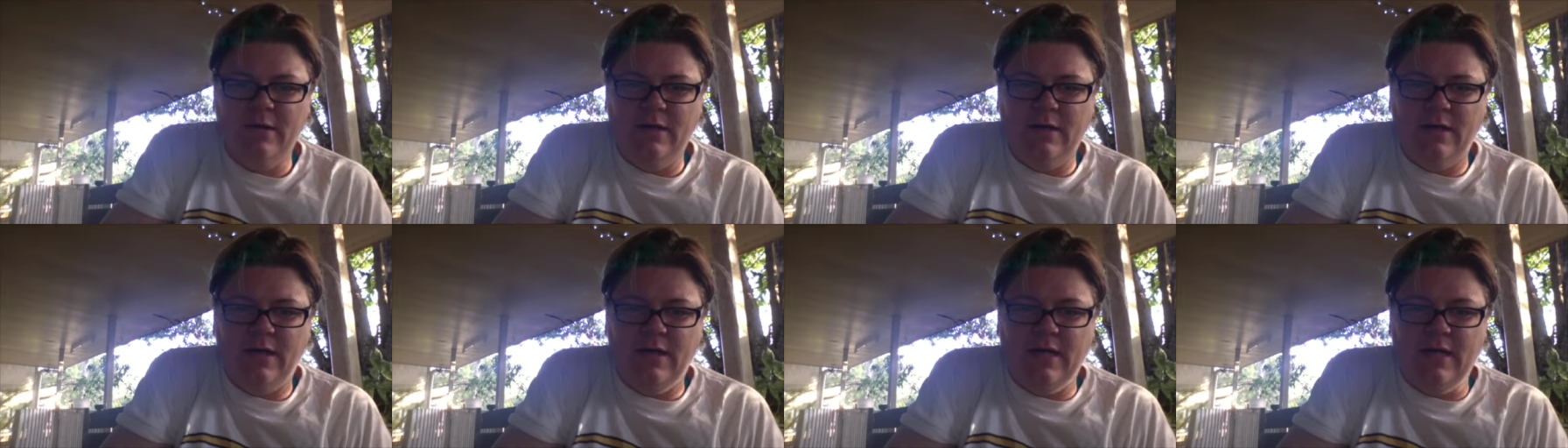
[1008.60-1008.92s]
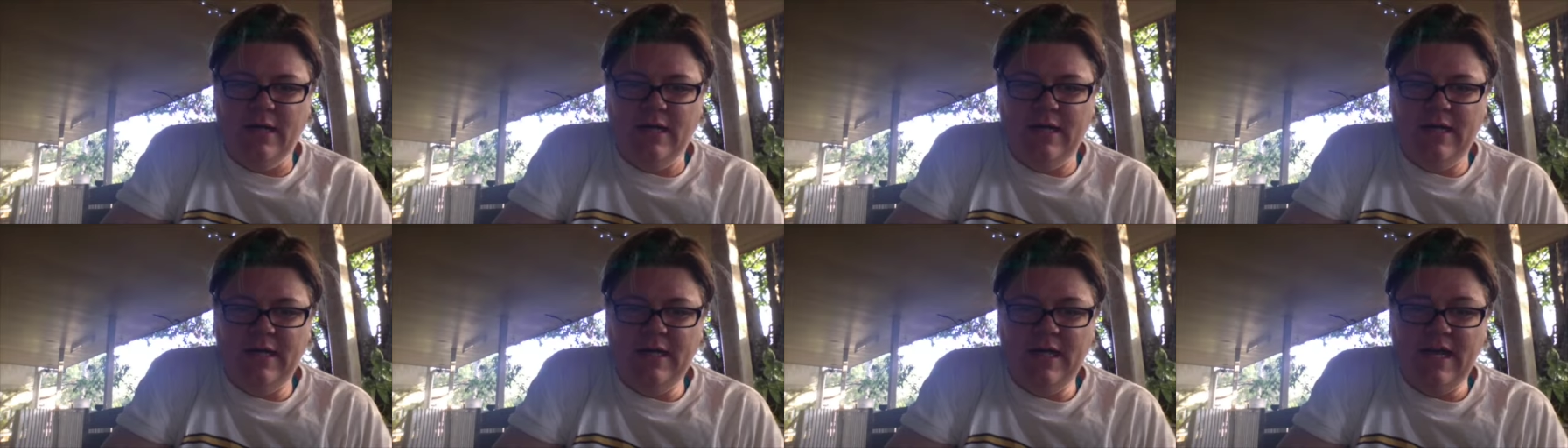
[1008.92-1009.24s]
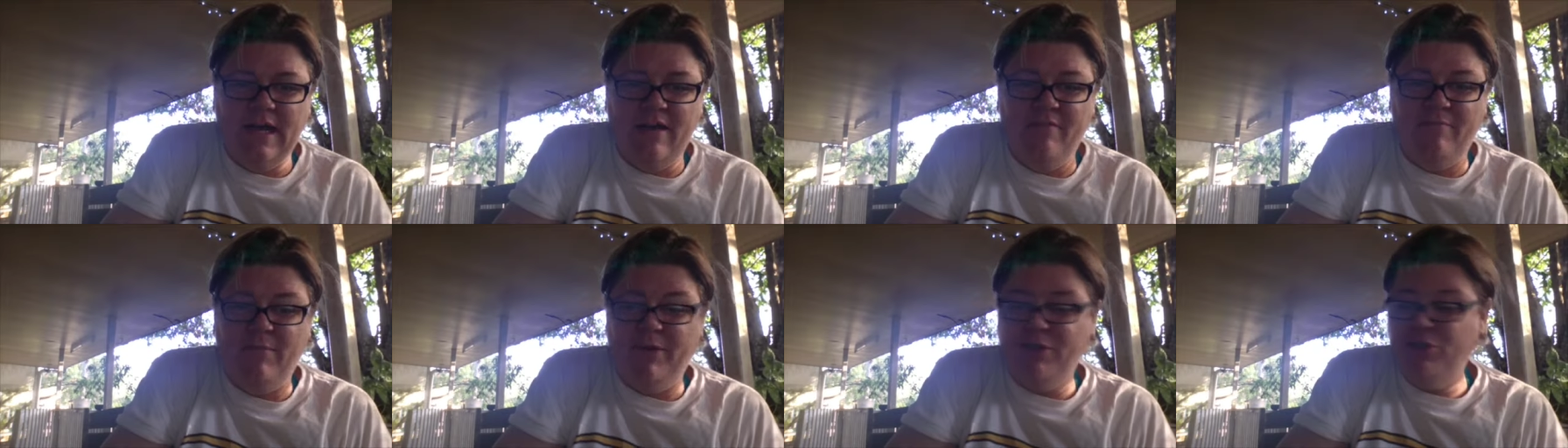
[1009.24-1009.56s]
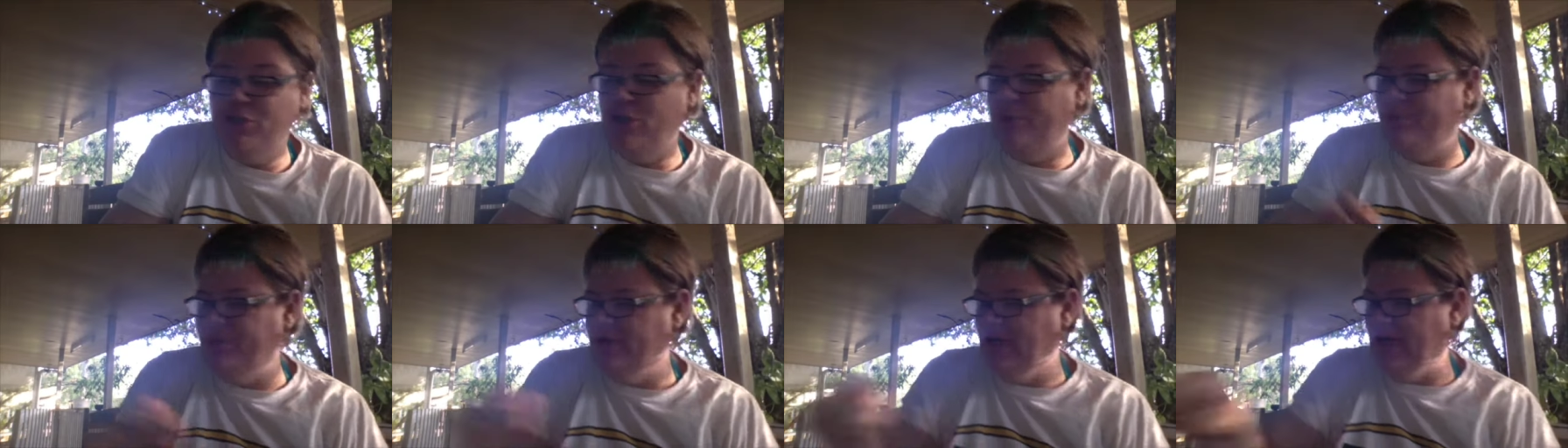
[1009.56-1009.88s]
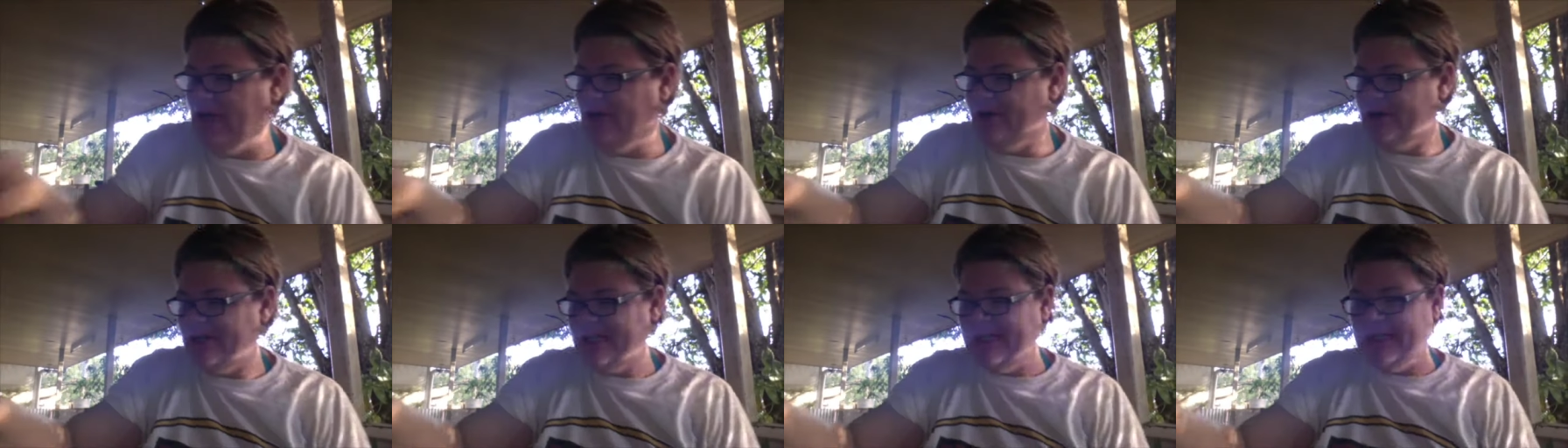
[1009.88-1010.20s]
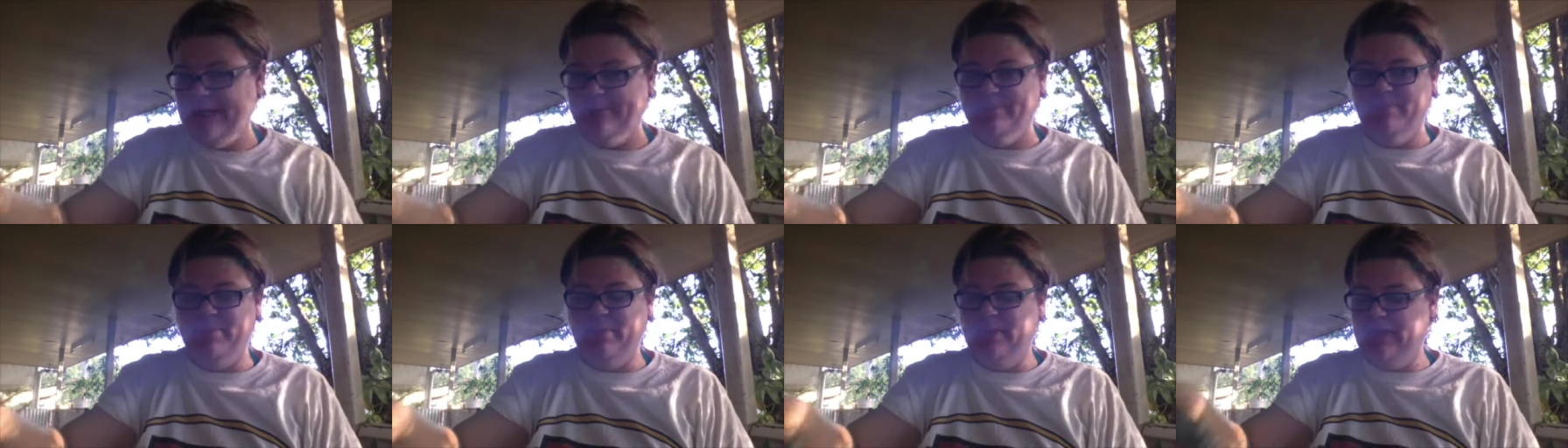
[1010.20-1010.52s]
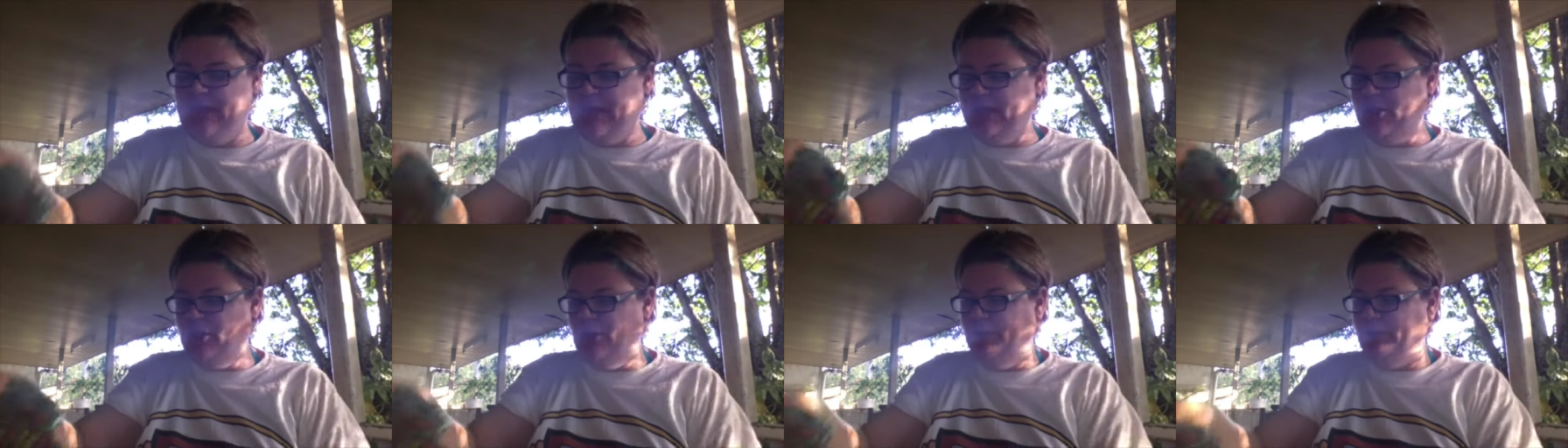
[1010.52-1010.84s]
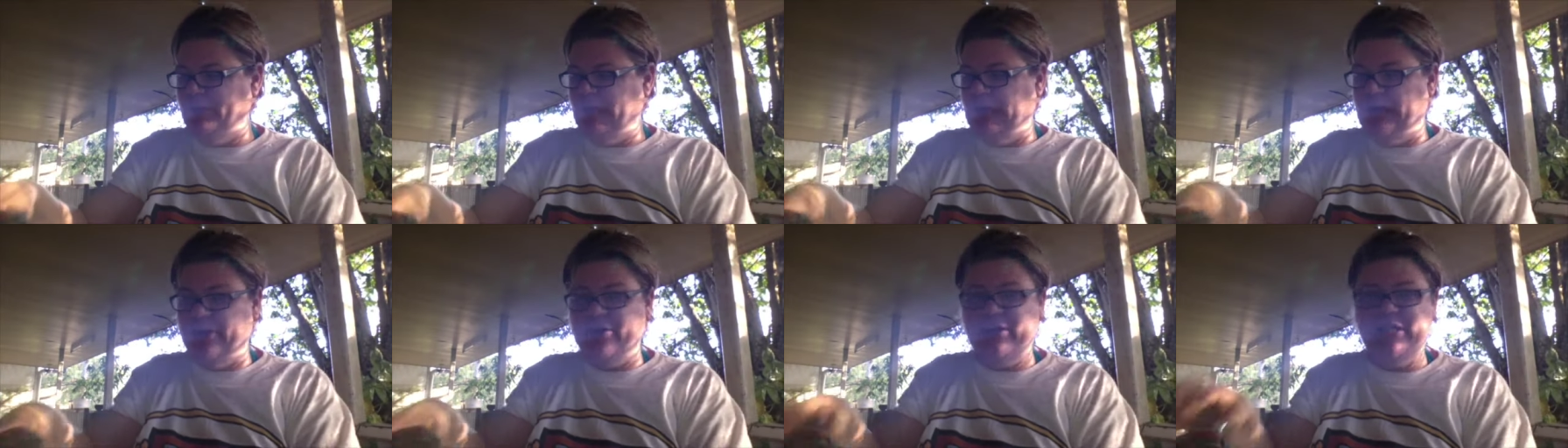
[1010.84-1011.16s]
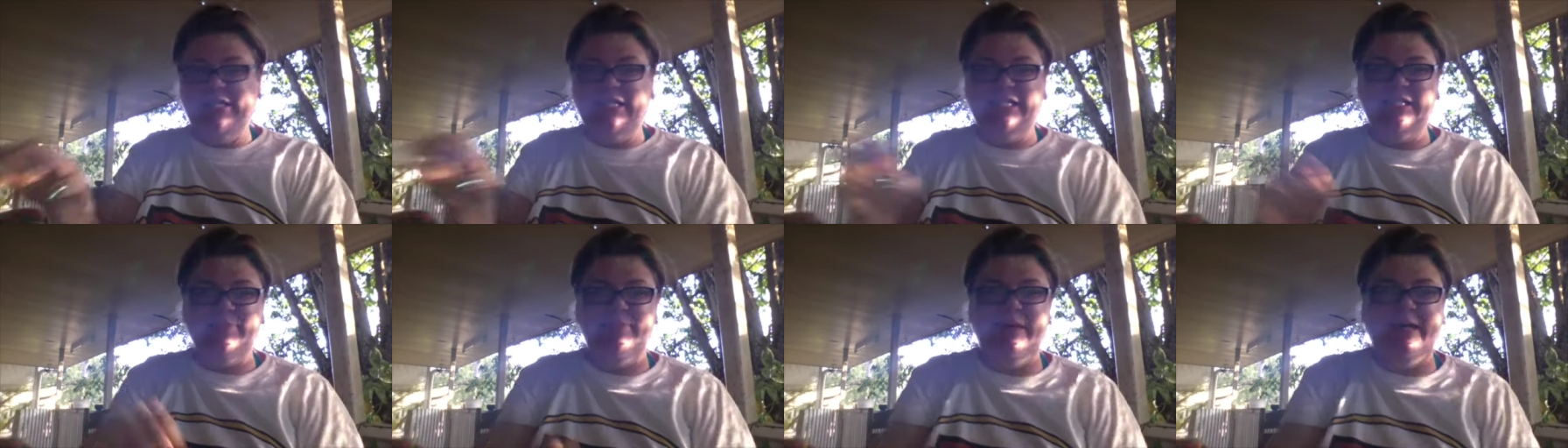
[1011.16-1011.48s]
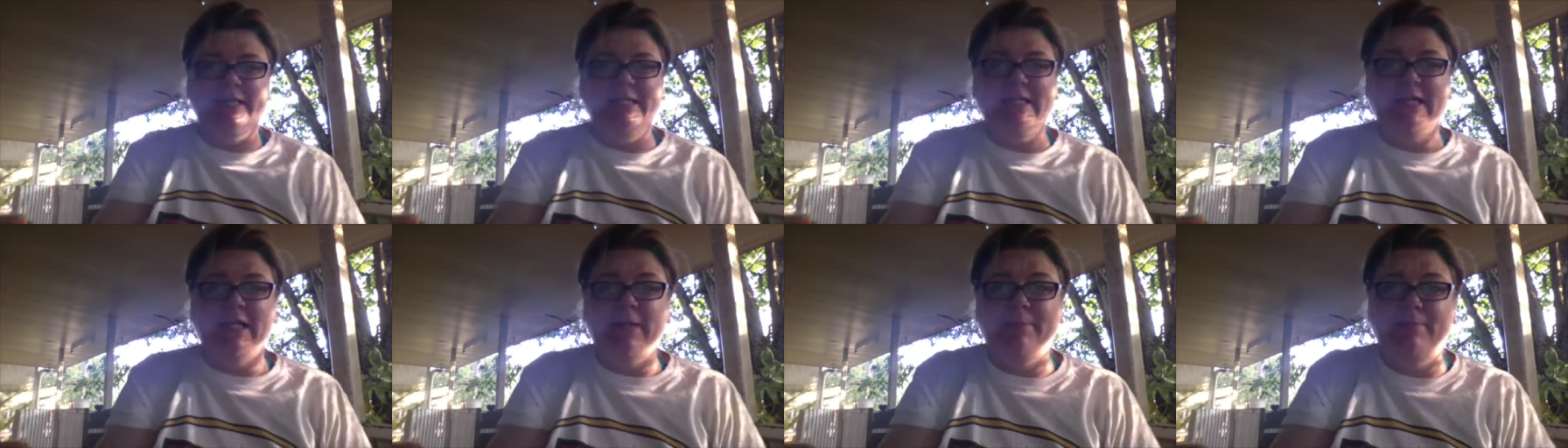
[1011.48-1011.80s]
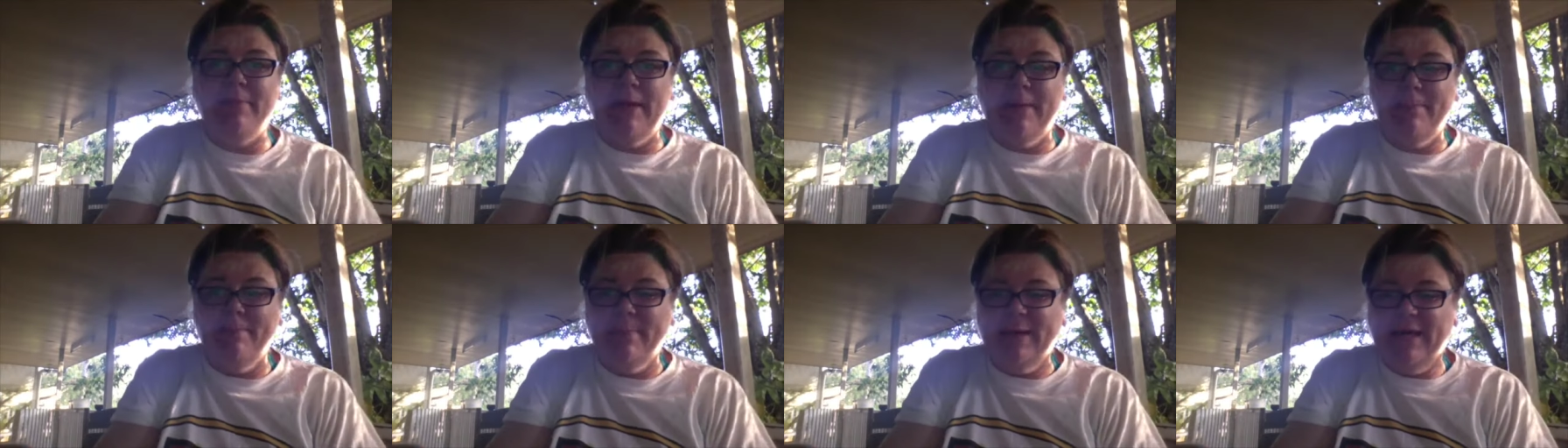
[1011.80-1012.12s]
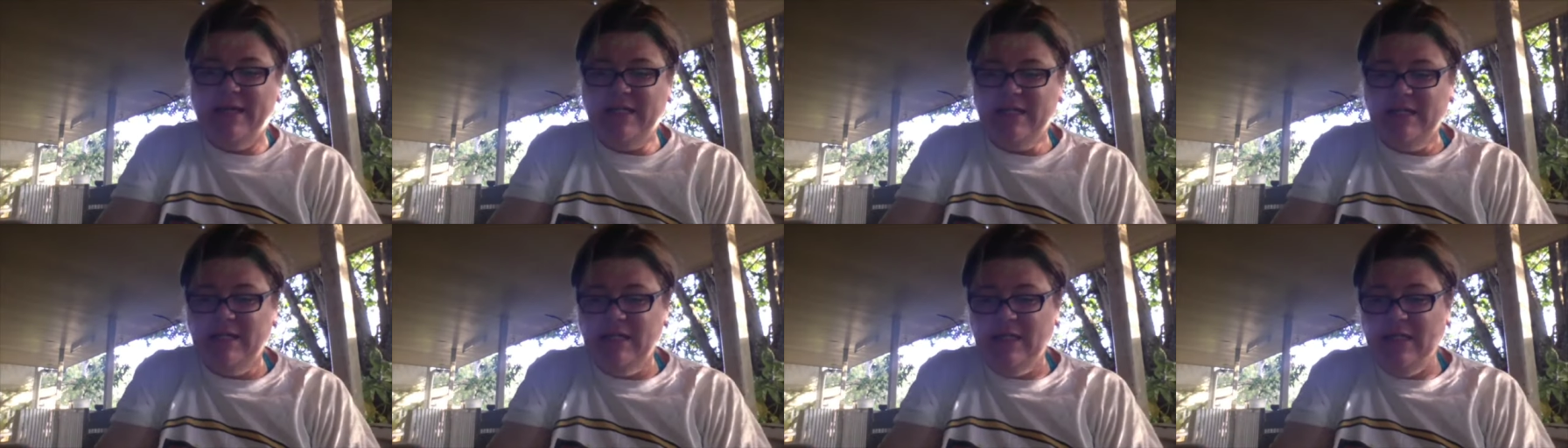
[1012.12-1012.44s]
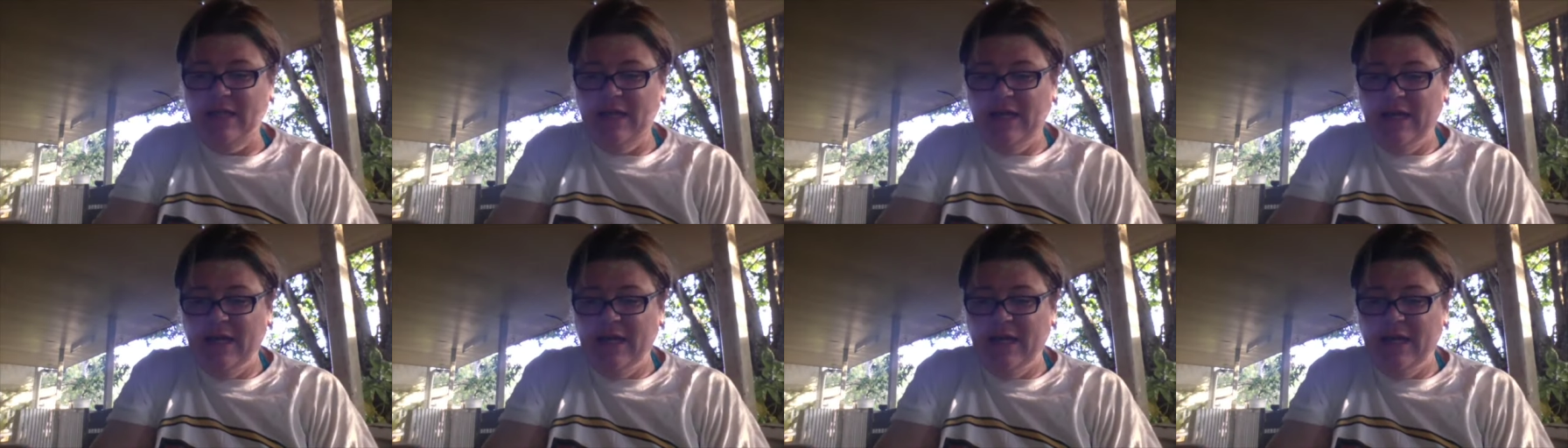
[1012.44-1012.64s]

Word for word: I have my tubularity. Now tubularity is a Martina Behm pattern.